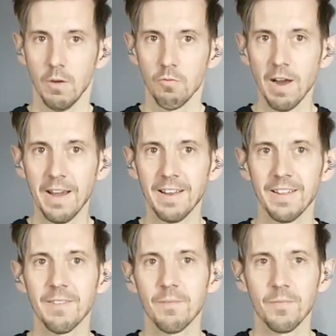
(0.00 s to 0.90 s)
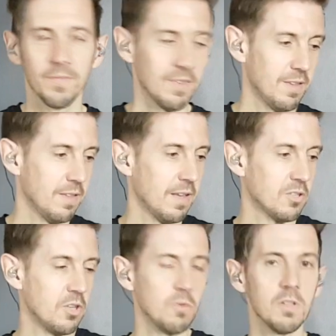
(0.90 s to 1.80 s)
Right, that's
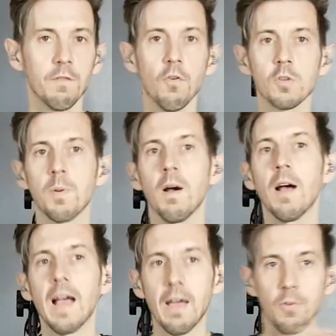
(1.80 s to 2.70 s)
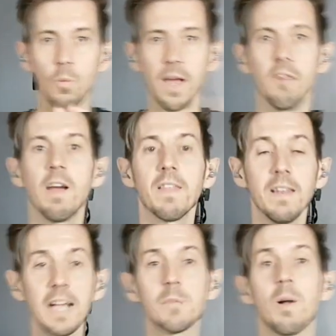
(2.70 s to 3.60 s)
the using the force part out of the way, right? The
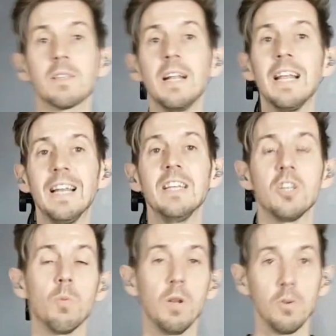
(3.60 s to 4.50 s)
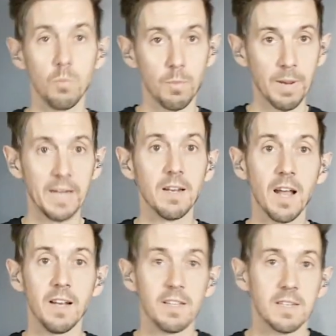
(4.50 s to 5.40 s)
next part is a little easier. We're playing
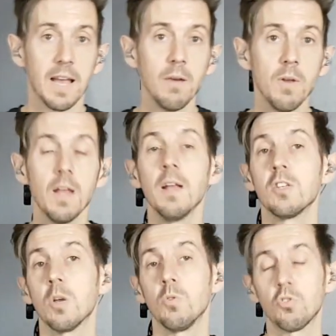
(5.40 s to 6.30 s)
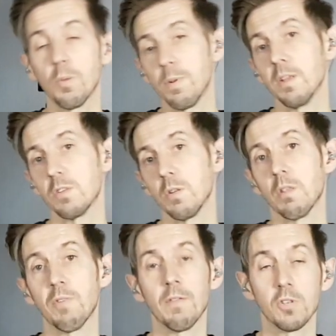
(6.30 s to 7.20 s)
9-lets now, so triplets, so the
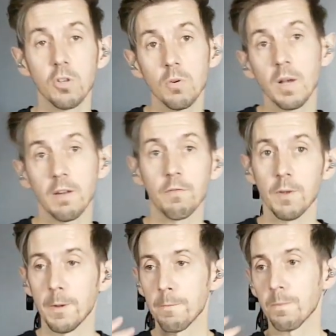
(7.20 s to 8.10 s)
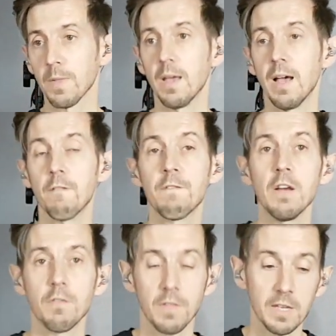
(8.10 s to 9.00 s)
3 over 2 kind of
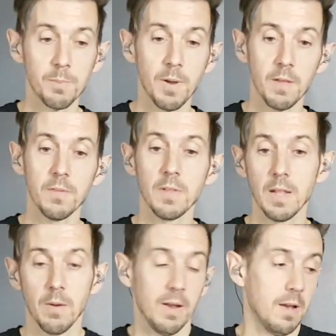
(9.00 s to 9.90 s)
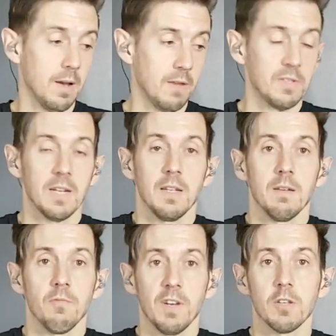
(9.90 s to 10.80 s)
feel for this part. Now, I've said in
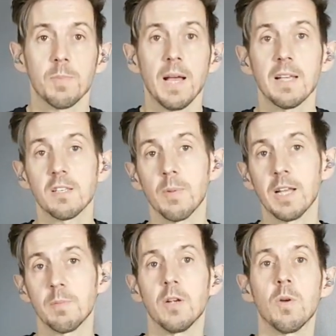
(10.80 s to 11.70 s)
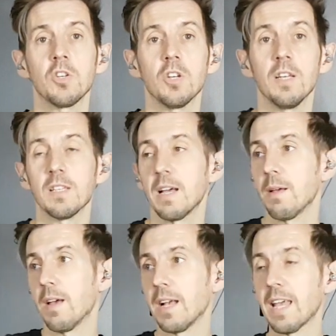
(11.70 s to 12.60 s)
videos past, someone asked me a question, is
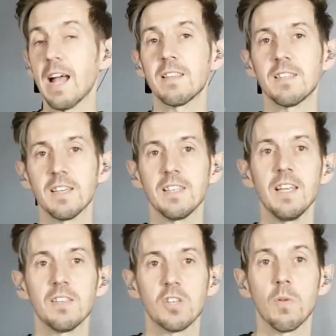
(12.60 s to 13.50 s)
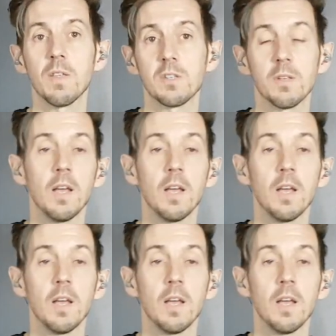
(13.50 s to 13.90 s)
that cats? Yes, it is. So there's a